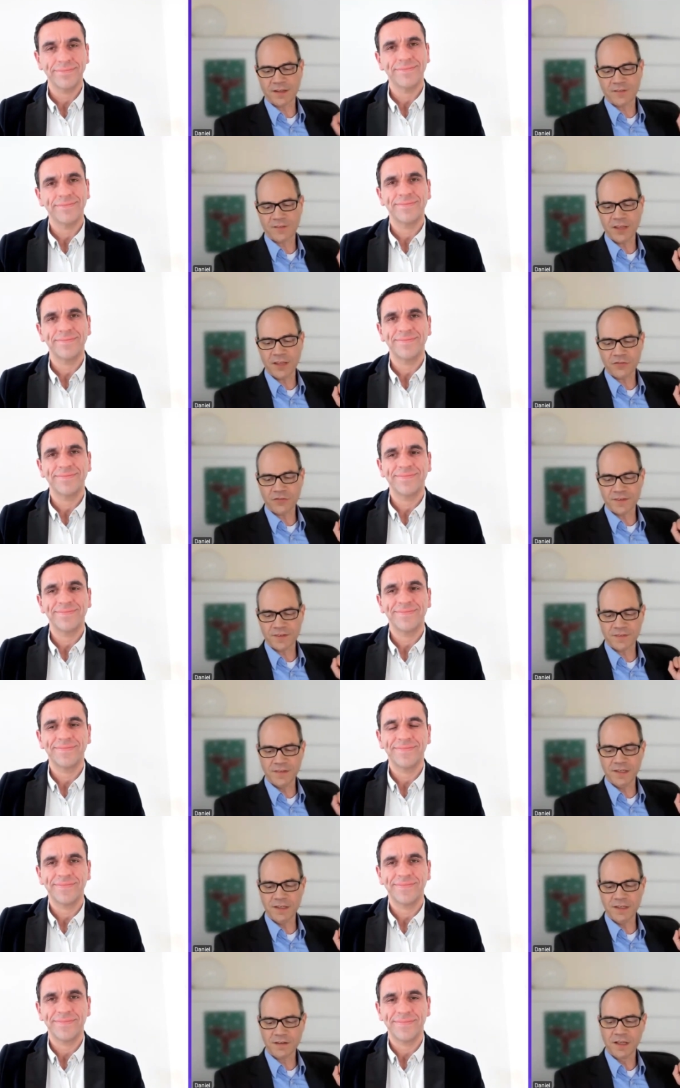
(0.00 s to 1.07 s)
Speaker 1: and digitization
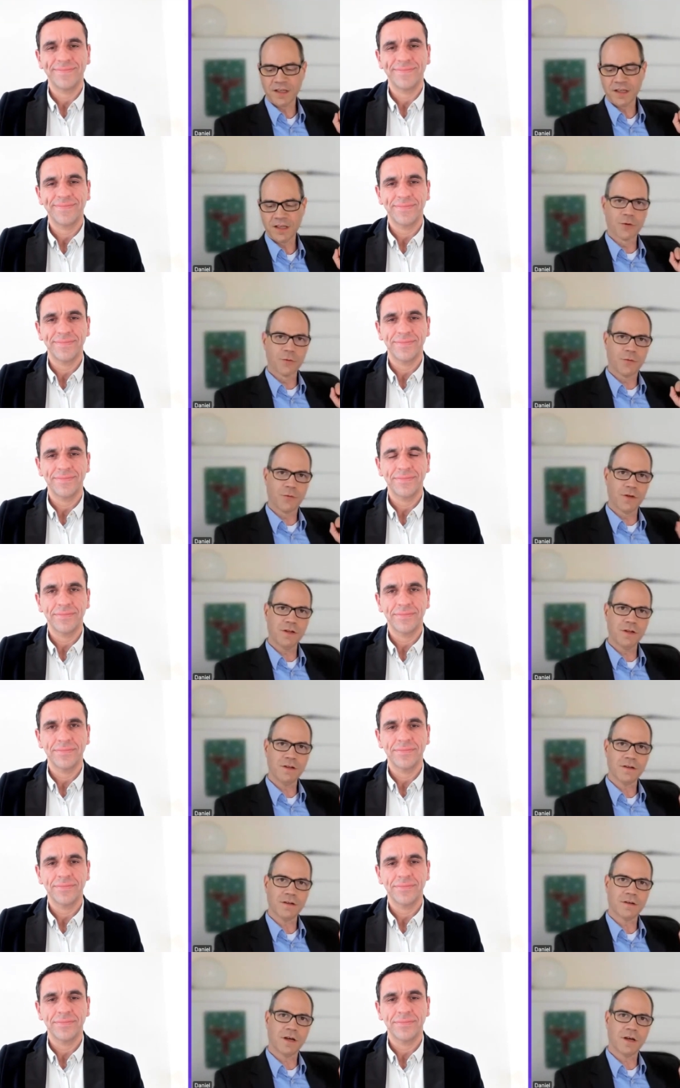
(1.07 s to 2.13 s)
is needed to
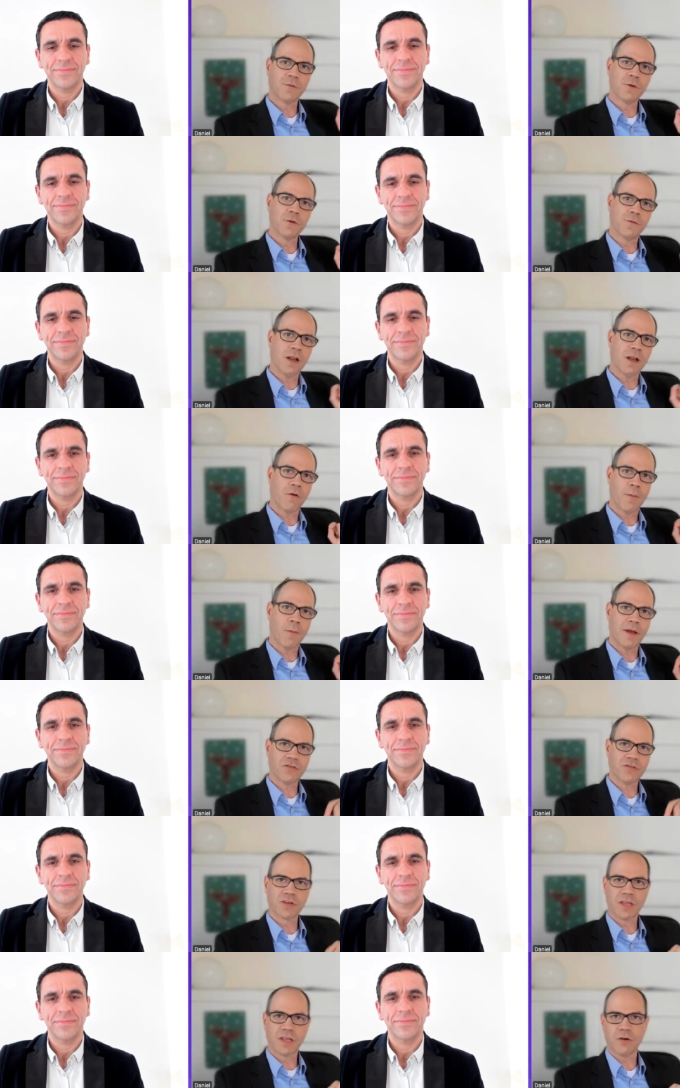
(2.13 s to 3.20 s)
fill, uh, fulfill
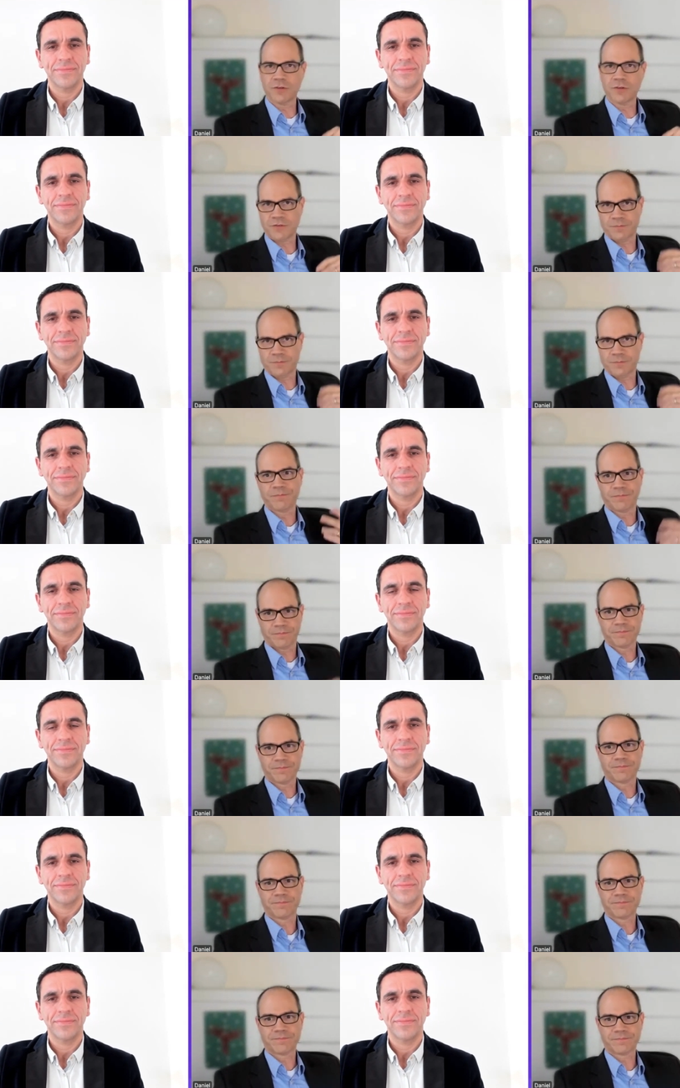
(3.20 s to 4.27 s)
our mentioned goals.
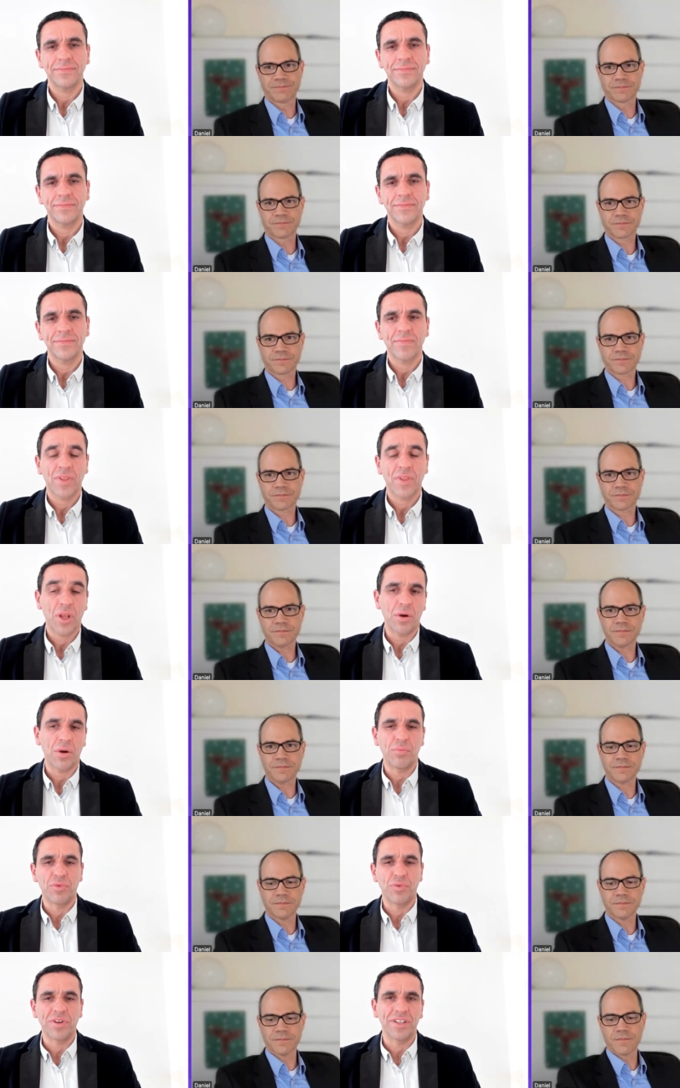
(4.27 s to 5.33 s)

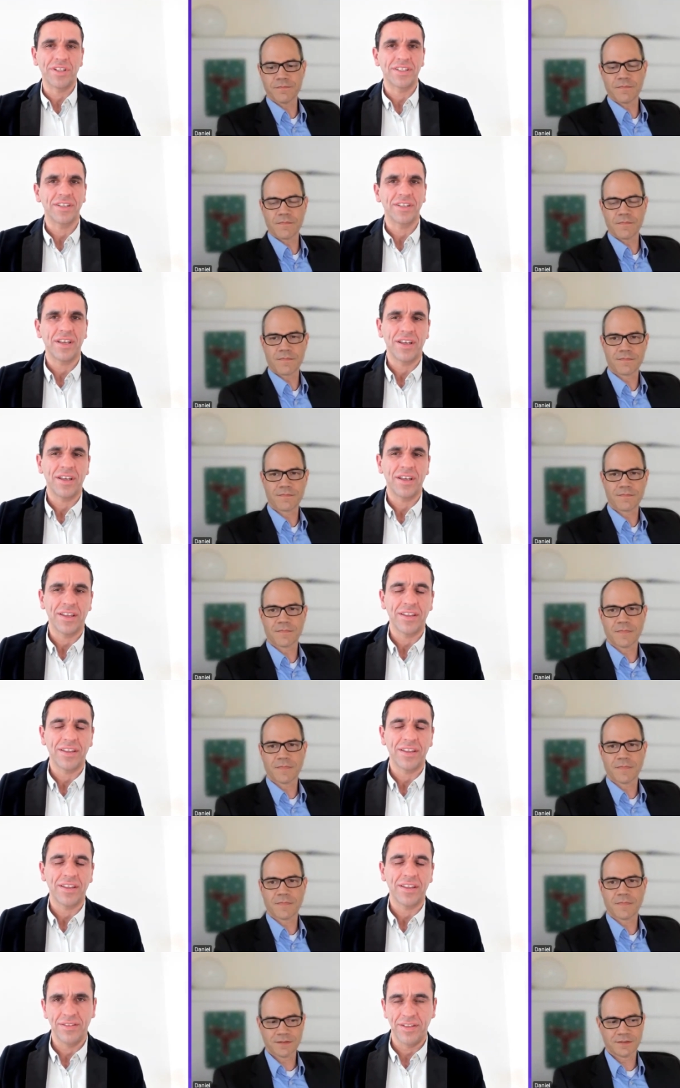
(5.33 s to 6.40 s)
Speaker 2: Oh, brilliant. Uh,
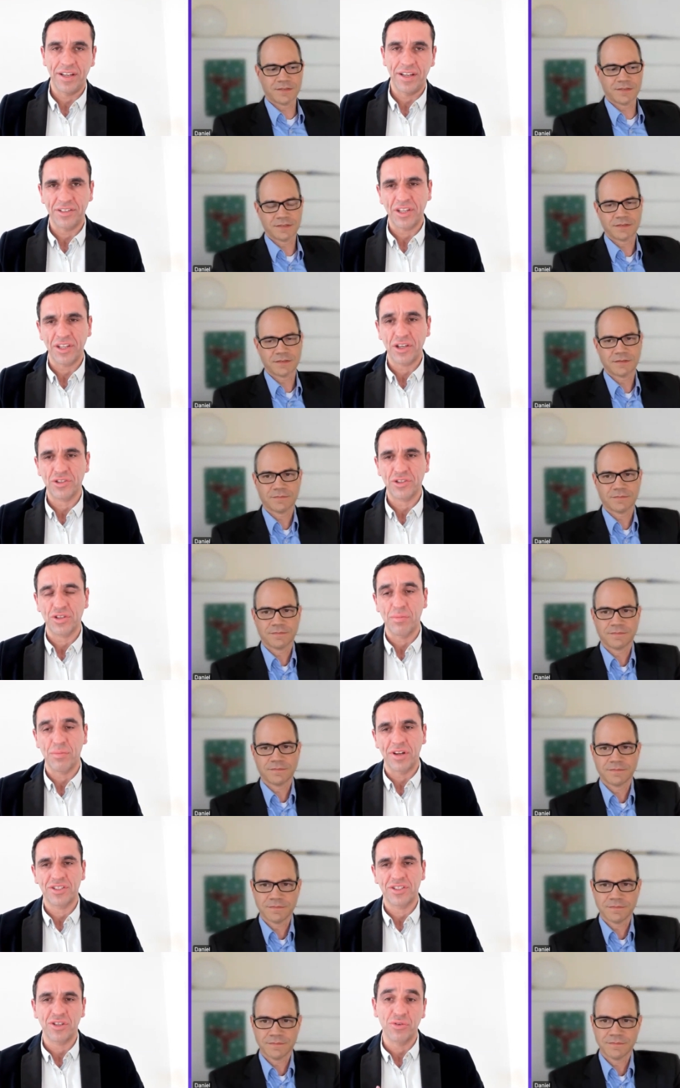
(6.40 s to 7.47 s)
Daniel, thank you
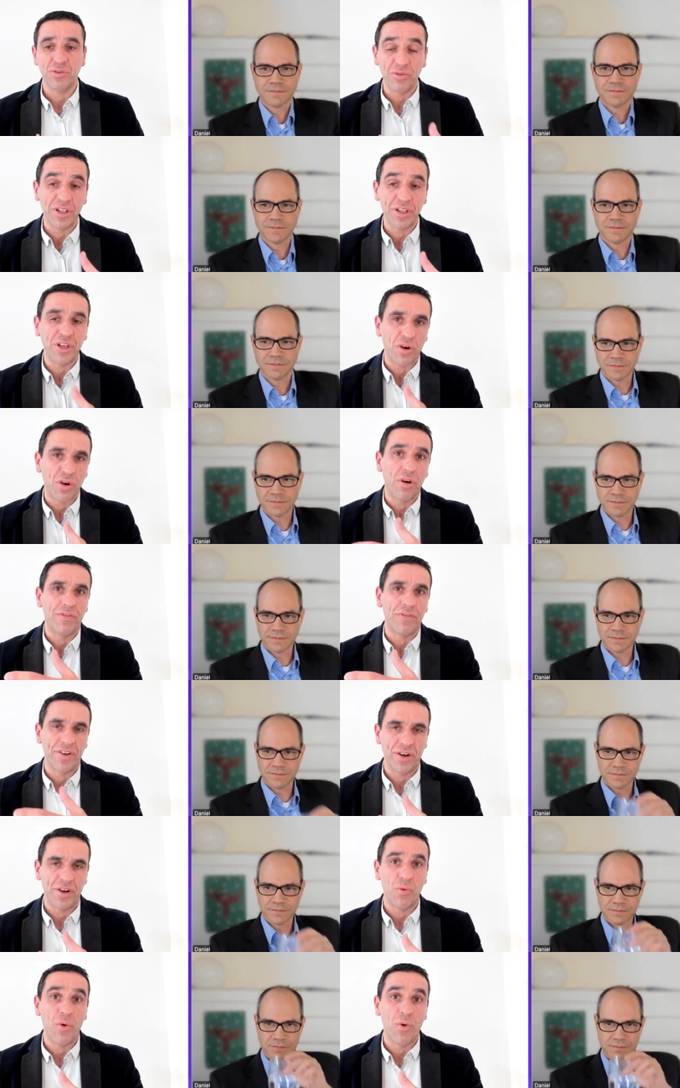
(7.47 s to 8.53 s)
so much. You really
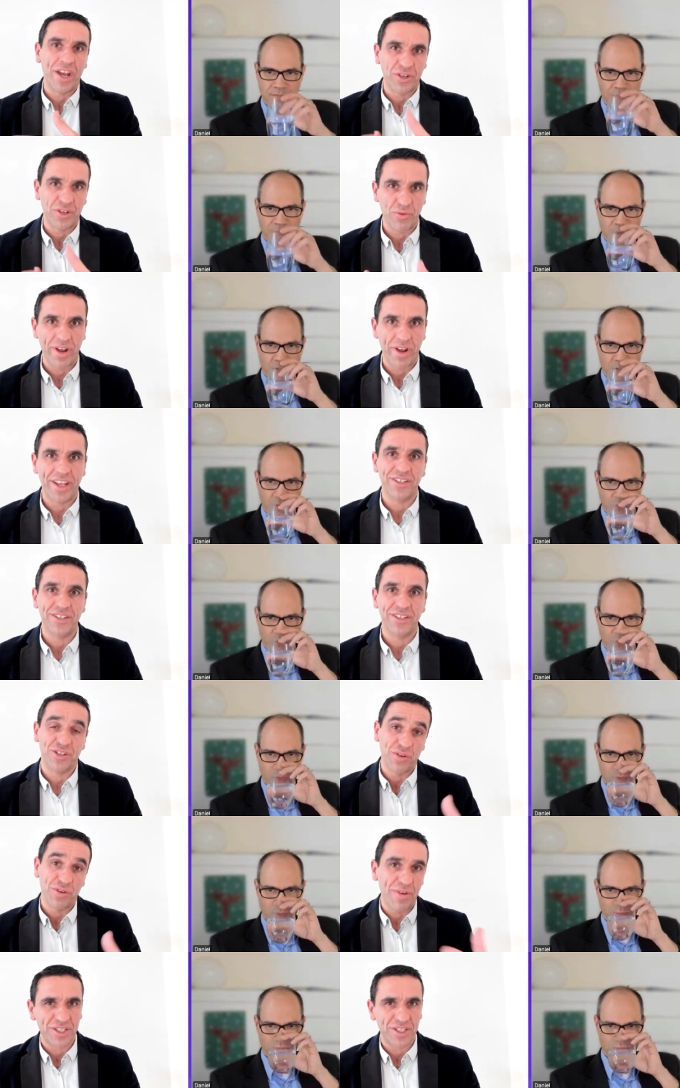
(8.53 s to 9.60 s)
cover a wide
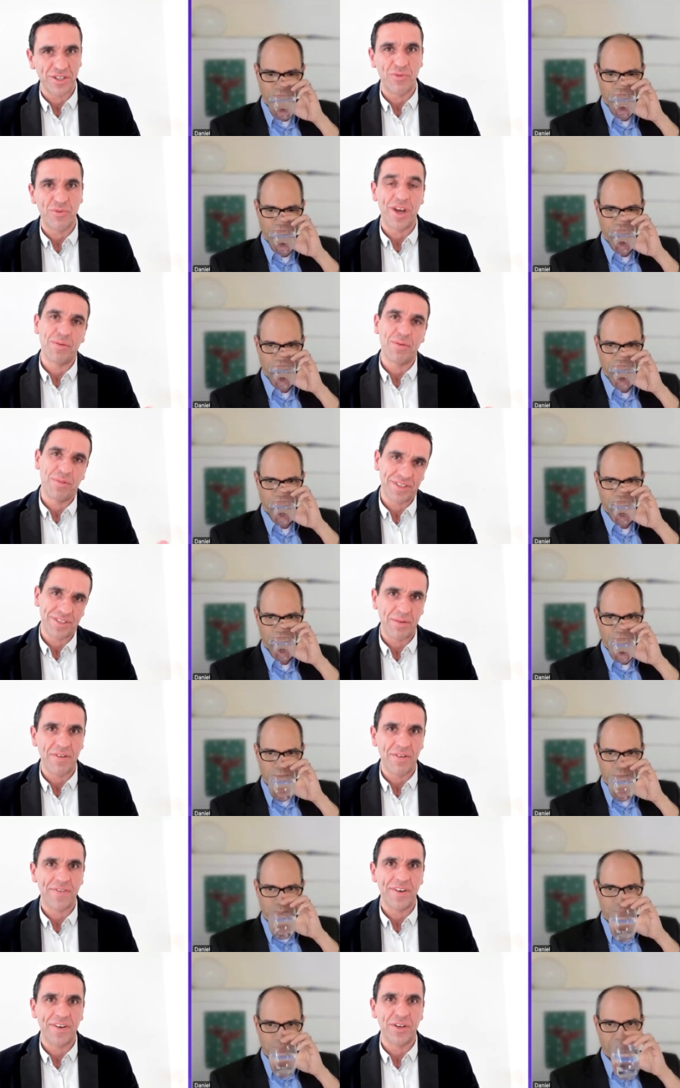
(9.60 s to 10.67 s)
range. You mentioned
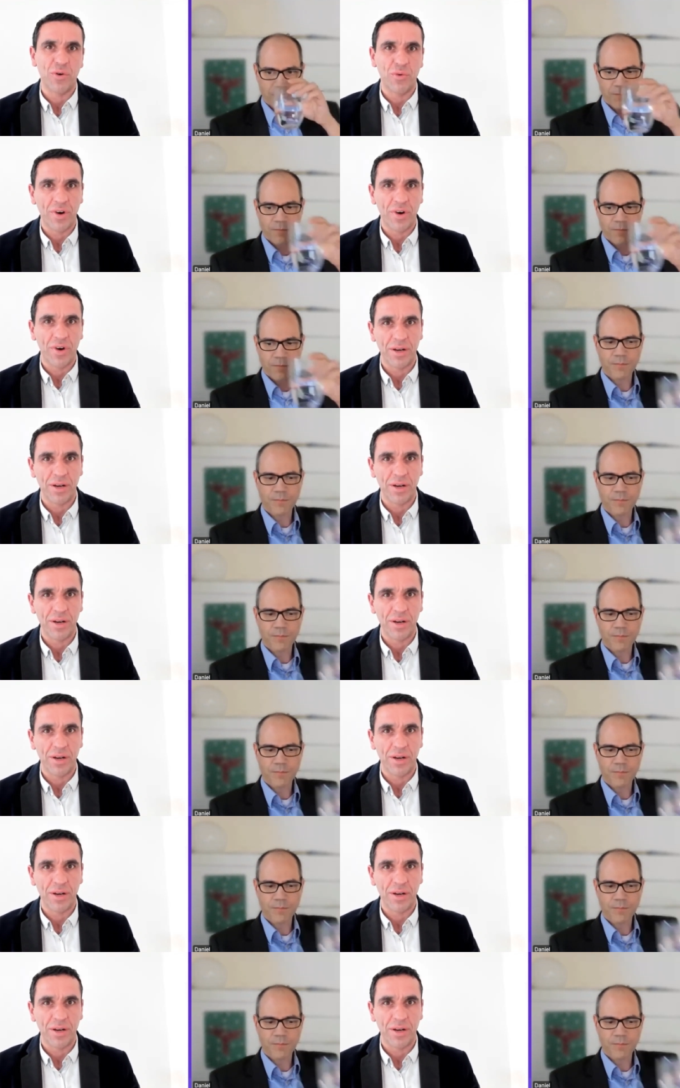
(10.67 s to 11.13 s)
wearables. I'm a fan of